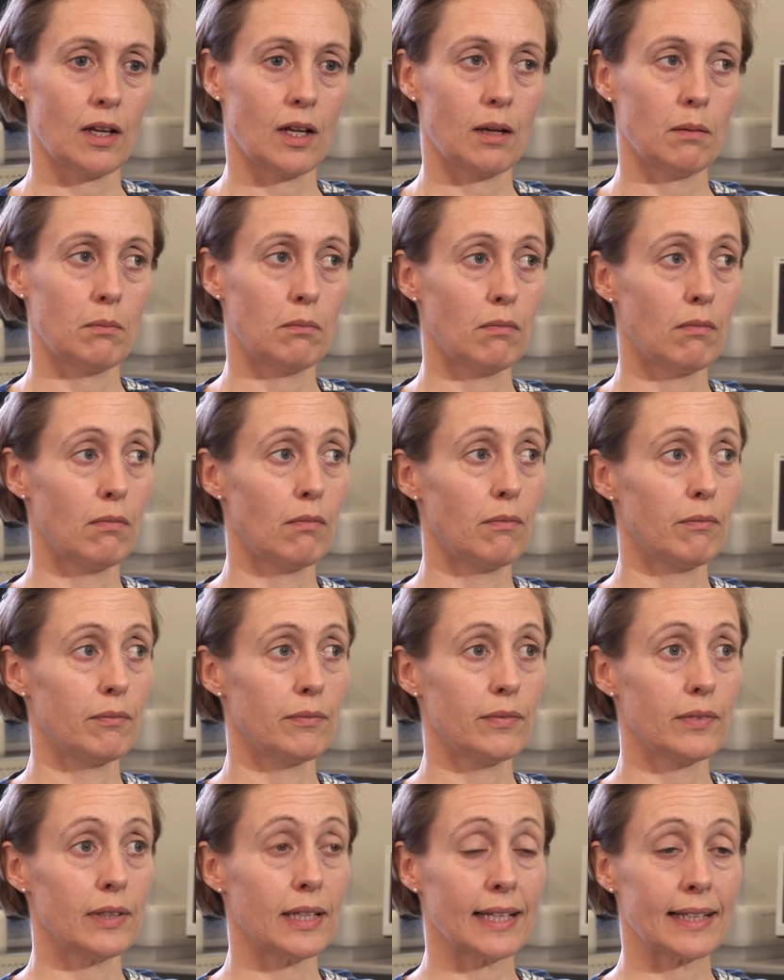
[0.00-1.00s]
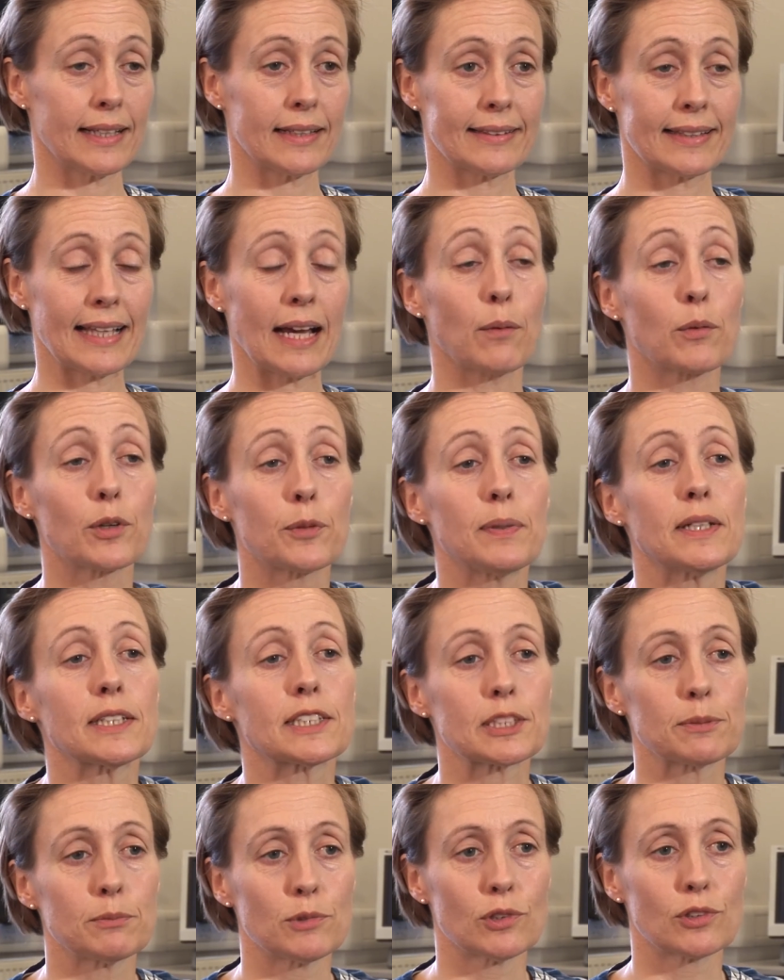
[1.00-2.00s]
That would be a
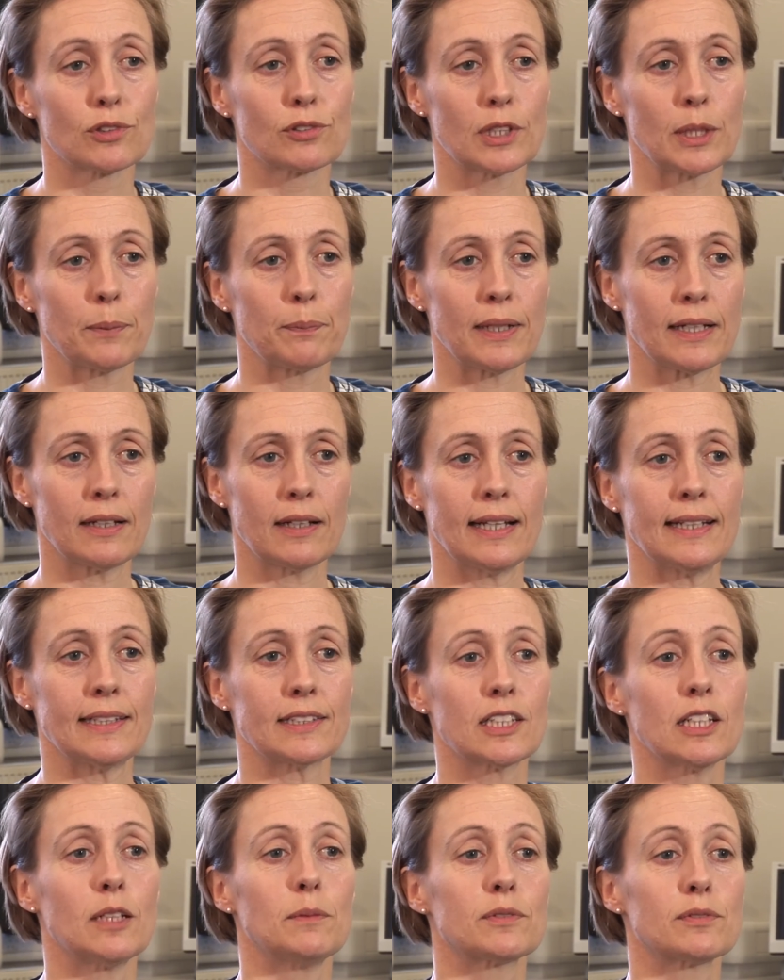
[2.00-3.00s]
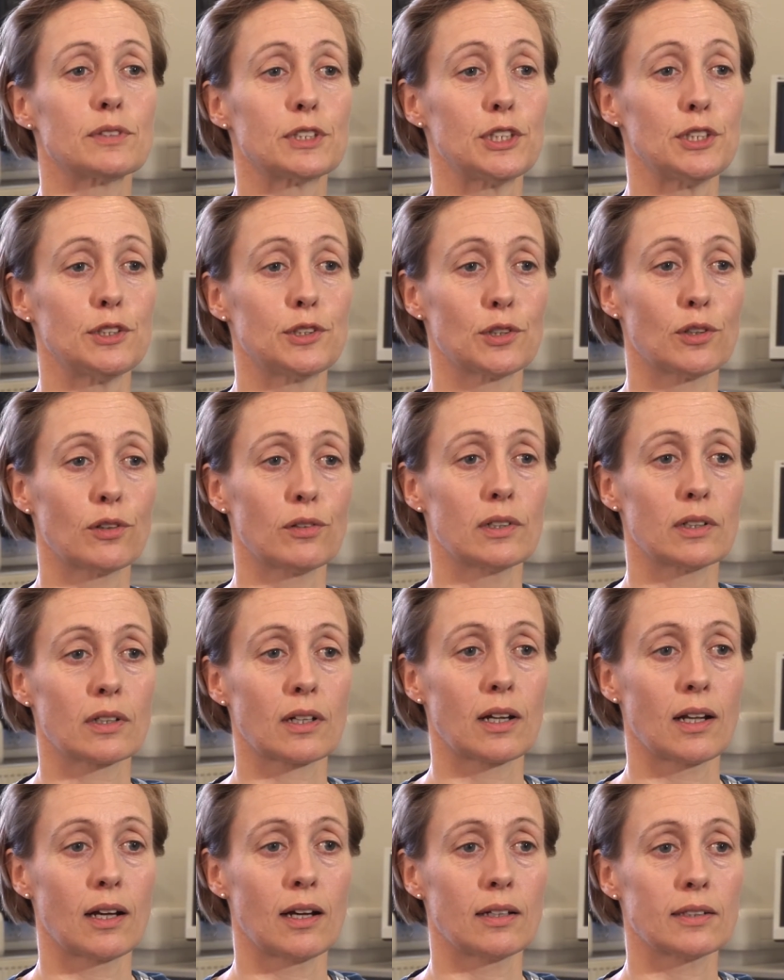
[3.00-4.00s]
small group in terms of a tutorial
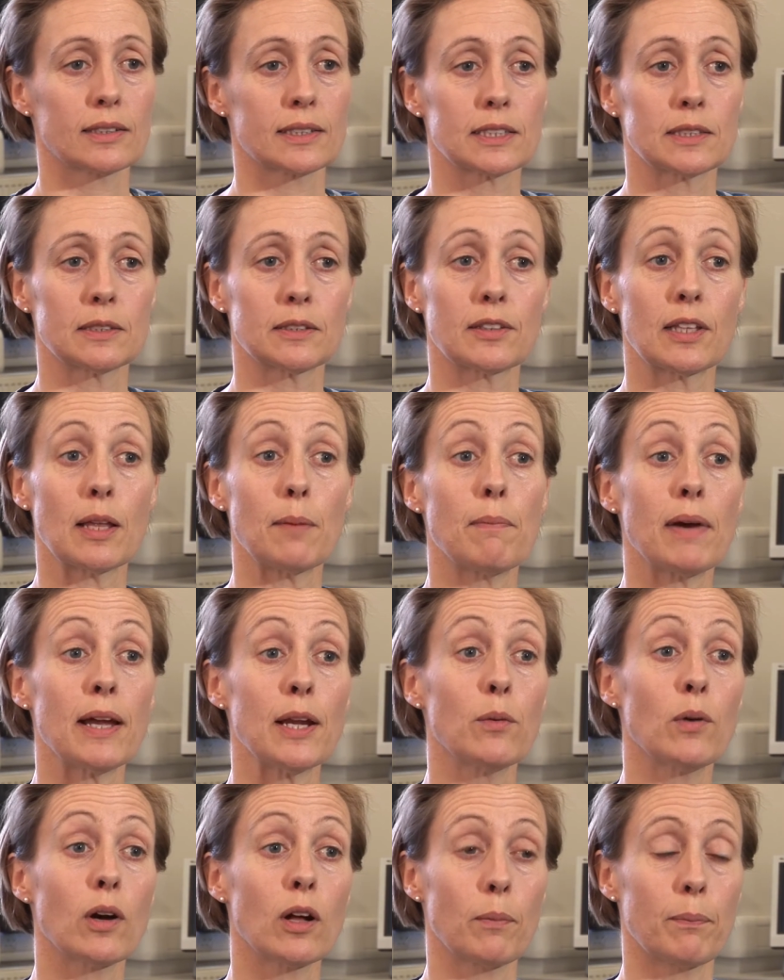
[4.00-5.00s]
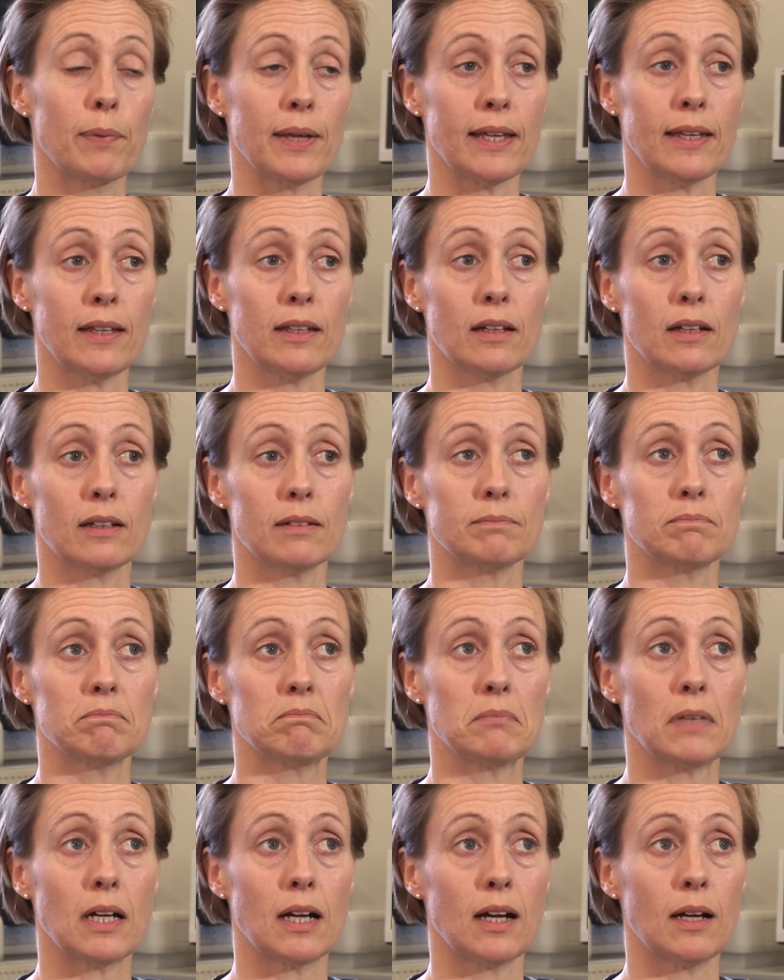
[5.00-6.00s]
class. There may well be,
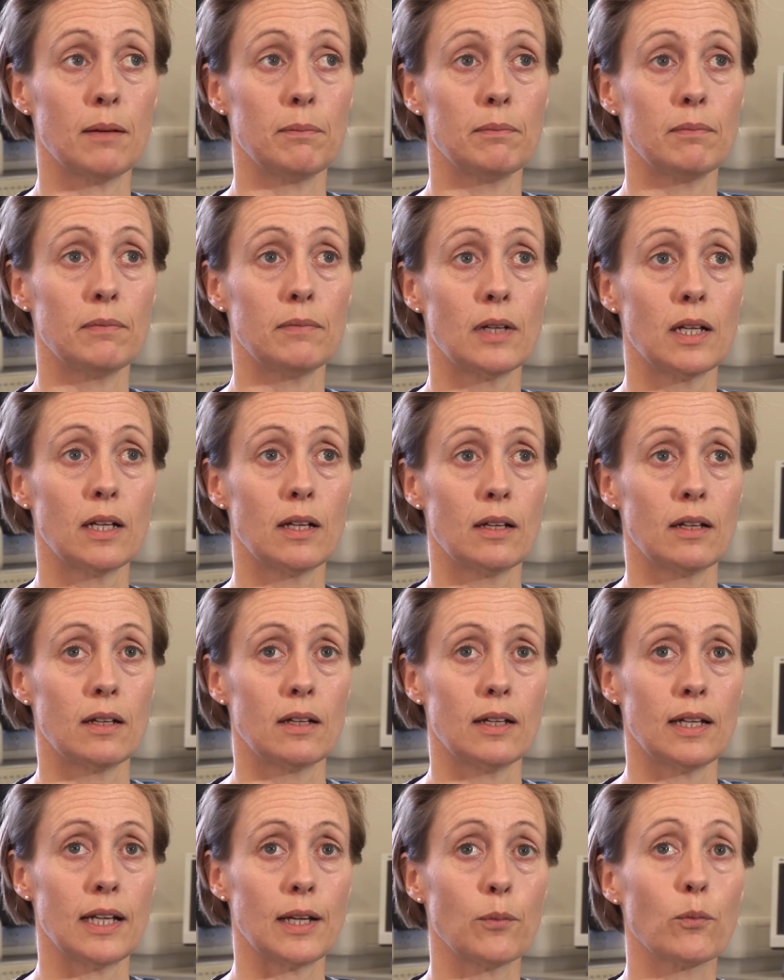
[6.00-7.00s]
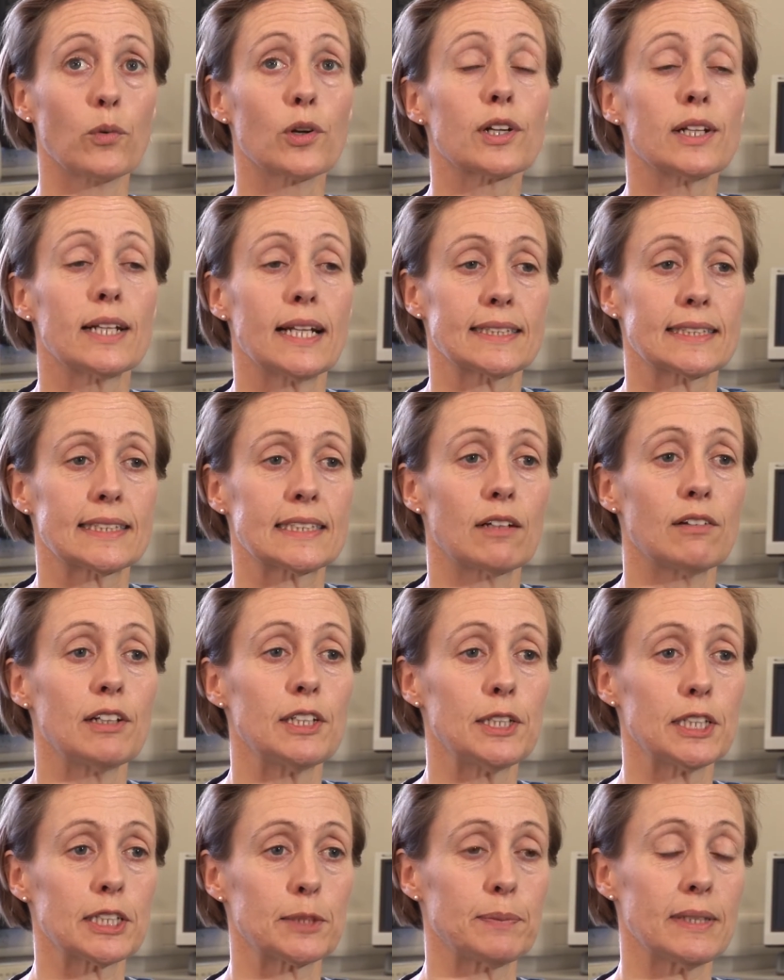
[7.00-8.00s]
it wouldn't
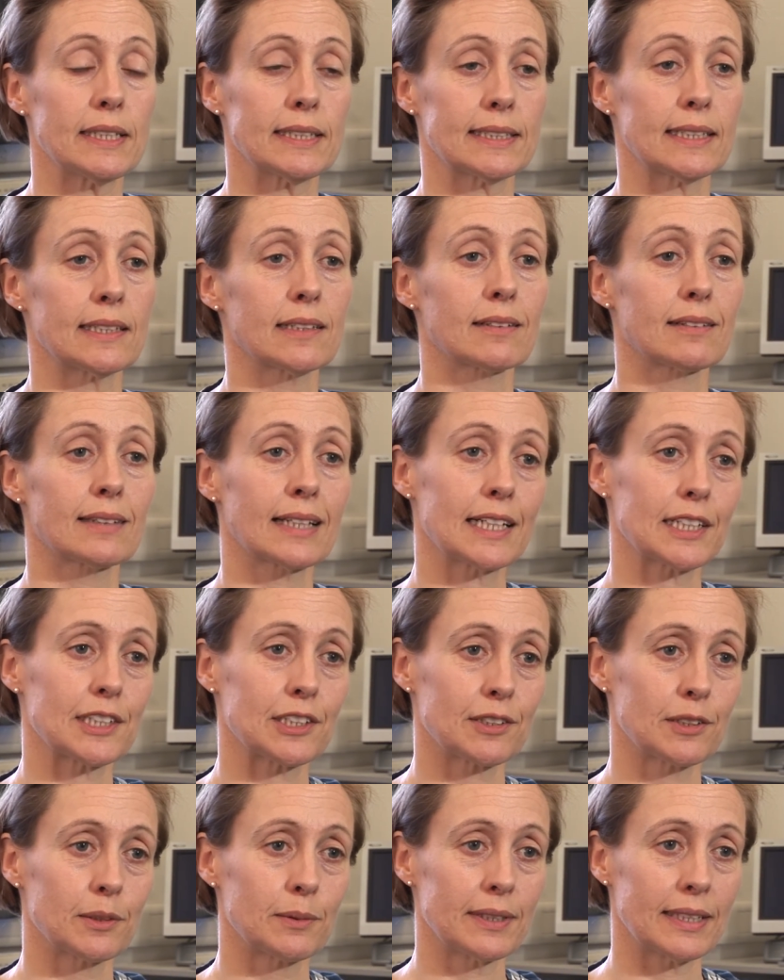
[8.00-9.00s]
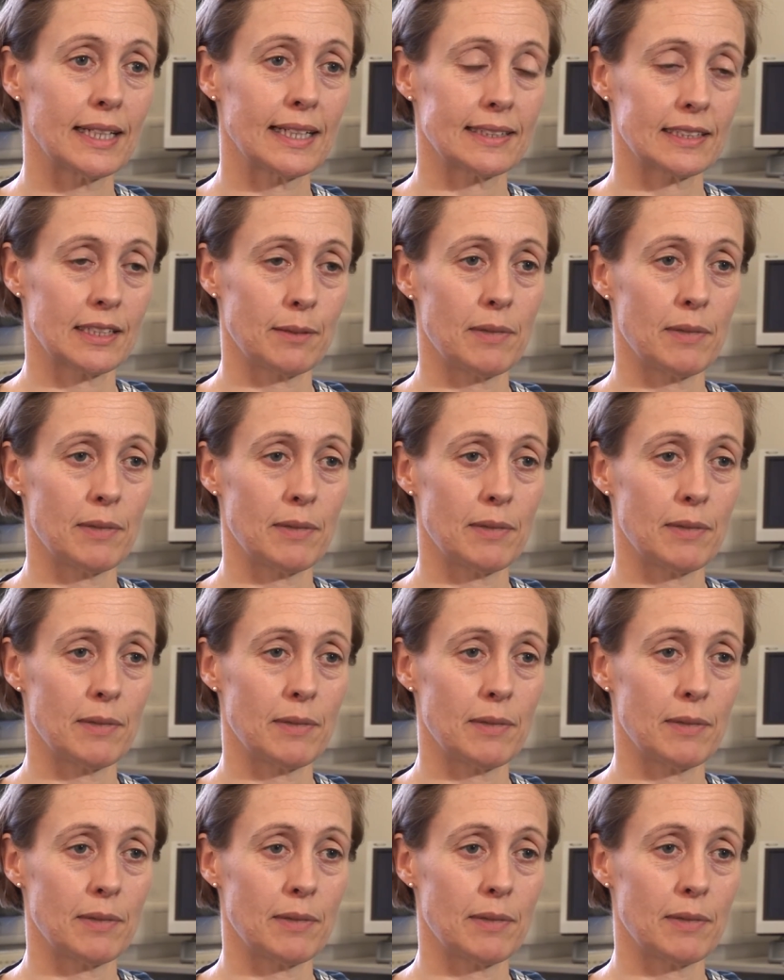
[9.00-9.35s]
necessarily just be a single lecturer with that.